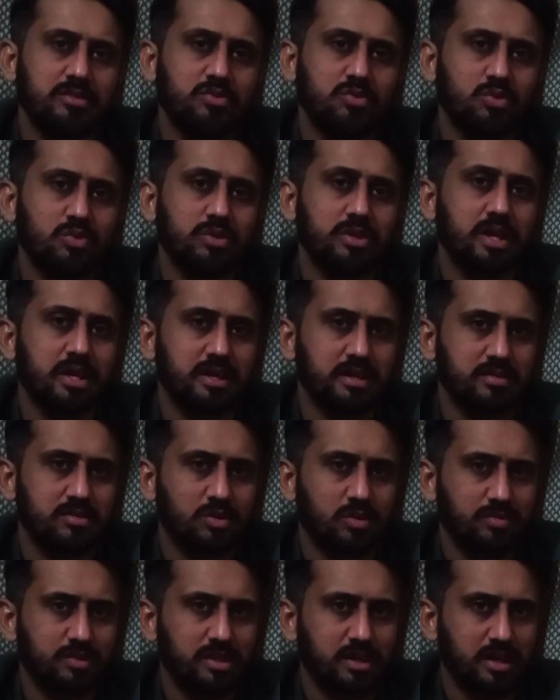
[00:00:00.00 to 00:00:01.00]
So dryness
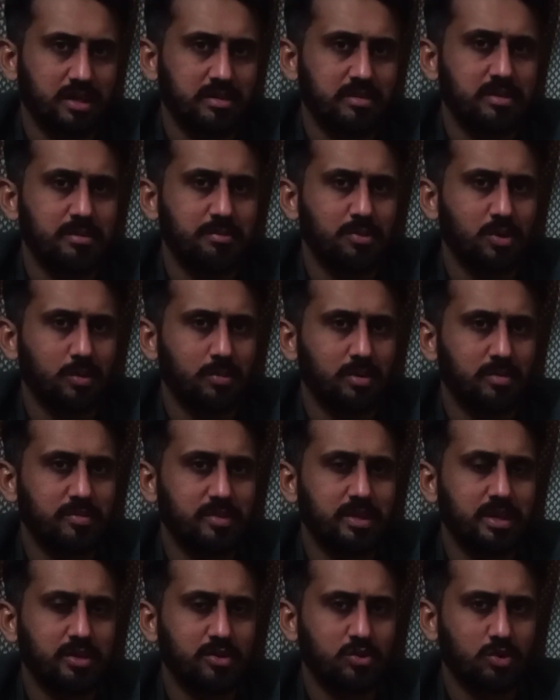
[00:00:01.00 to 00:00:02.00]
of the eye is the problem
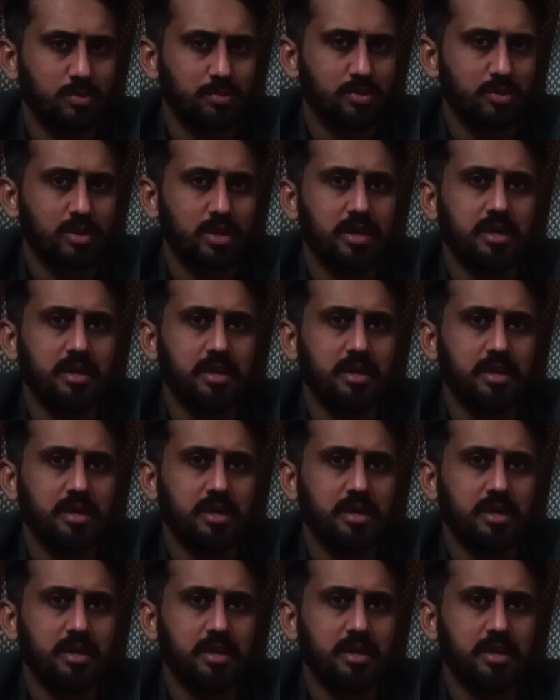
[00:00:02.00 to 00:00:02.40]
with ectropion,